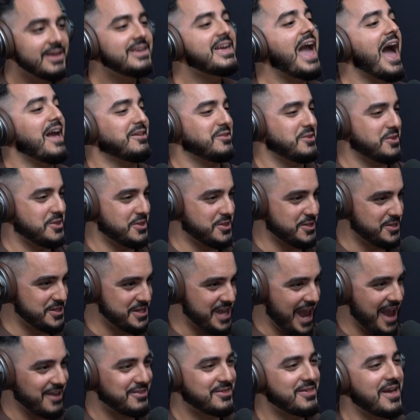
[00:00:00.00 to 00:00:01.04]

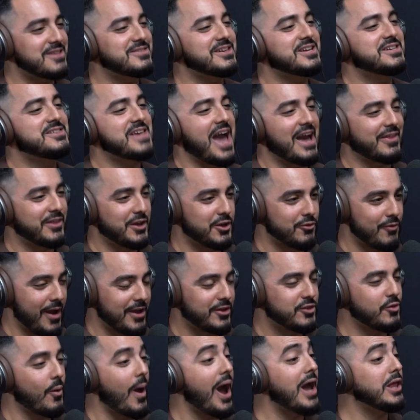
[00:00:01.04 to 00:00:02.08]
Yes, that's exactly correct.
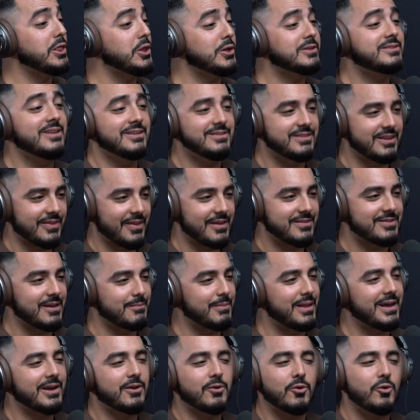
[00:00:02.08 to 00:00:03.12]
So I looked into this. I'm
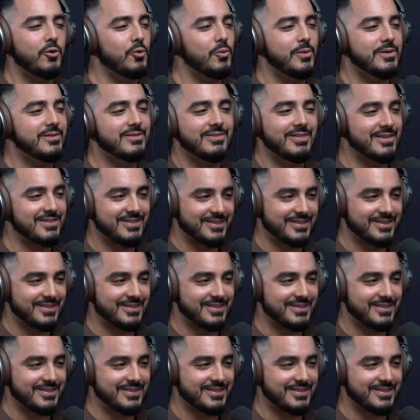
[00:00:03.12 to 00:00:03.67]
like, who is this